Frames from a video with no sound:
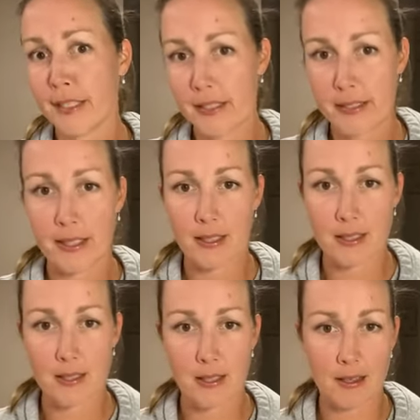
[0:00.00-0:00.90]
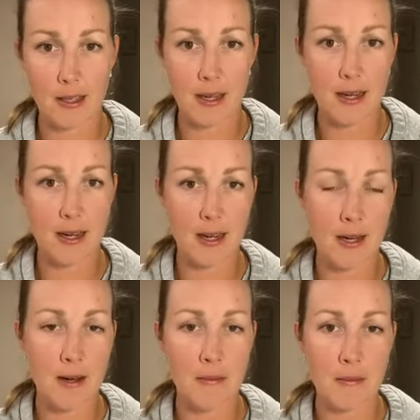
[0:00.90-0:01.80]
6 that I
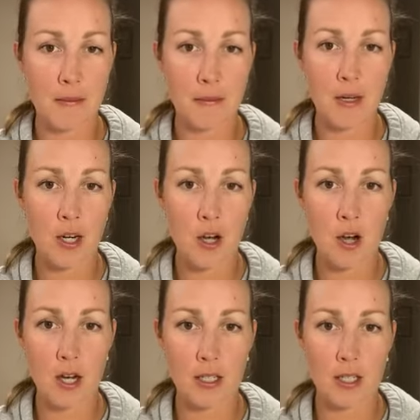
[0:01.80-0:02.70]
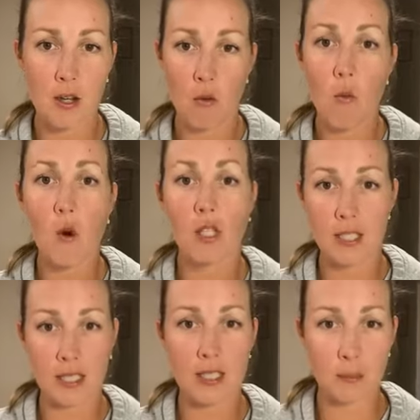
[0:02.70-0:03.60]
am not
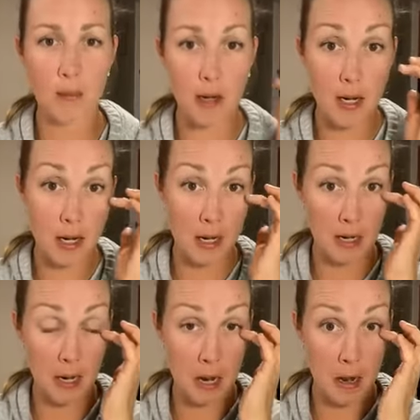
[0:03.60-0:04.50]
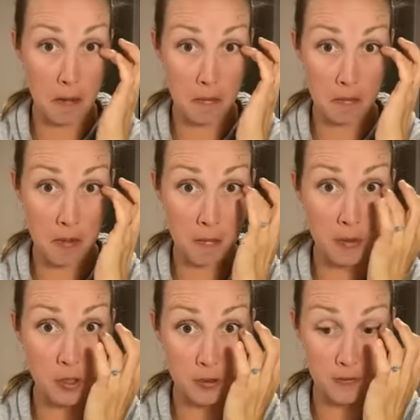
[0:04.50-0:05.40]
wanting to buy a
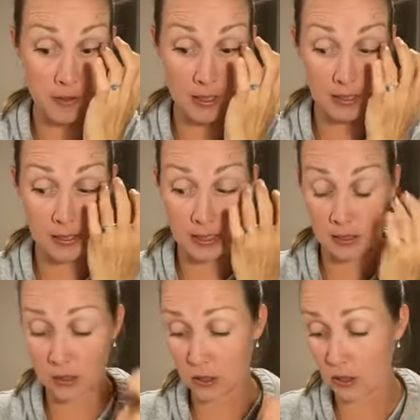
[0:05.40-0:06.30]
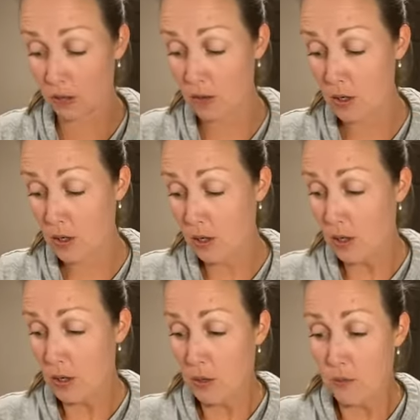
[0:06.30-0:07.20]
bunch of things, and so
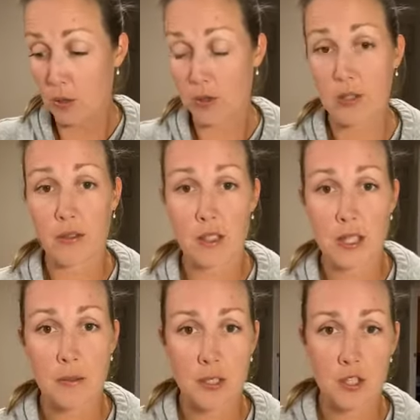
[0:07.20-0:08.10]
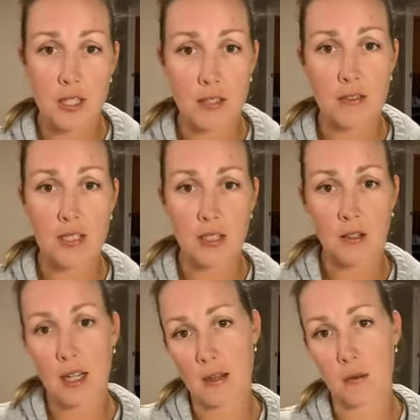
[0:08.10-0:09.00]
most of the time I just have to say,
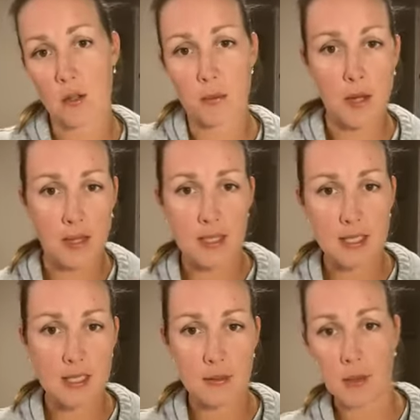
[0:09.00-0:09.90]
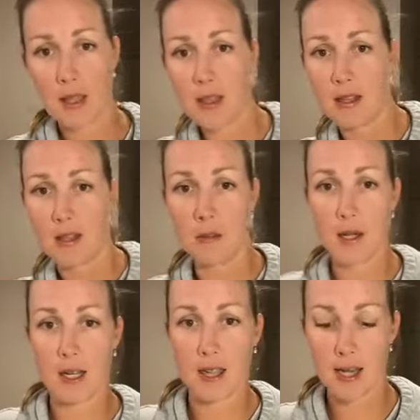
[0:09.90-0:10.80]
okay, well, I'll buy this month and I'll
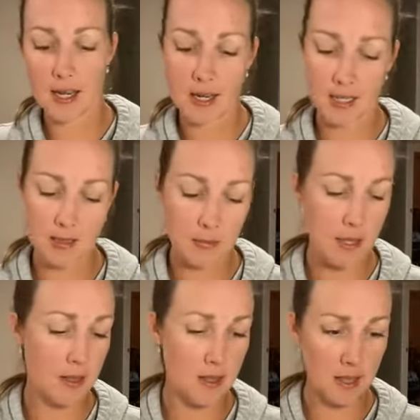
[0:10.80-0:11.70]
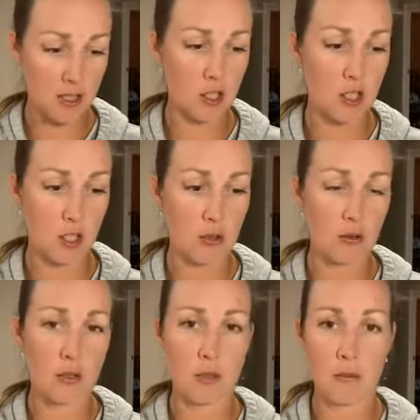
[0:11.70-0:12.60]
buy that next month, and I just
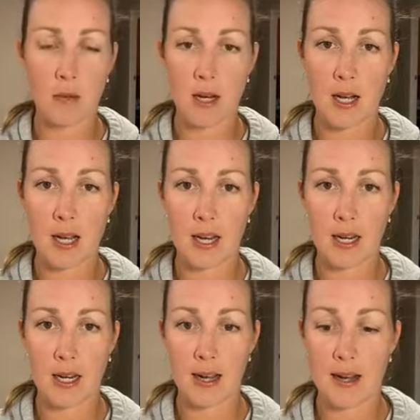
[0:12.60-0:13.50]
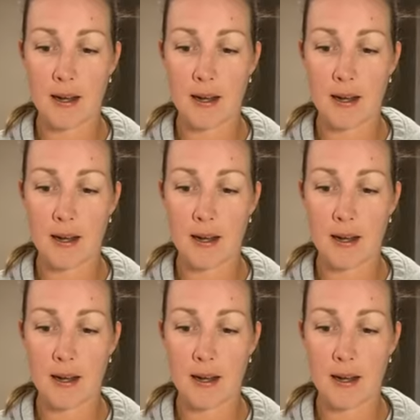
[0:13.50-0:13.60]
use my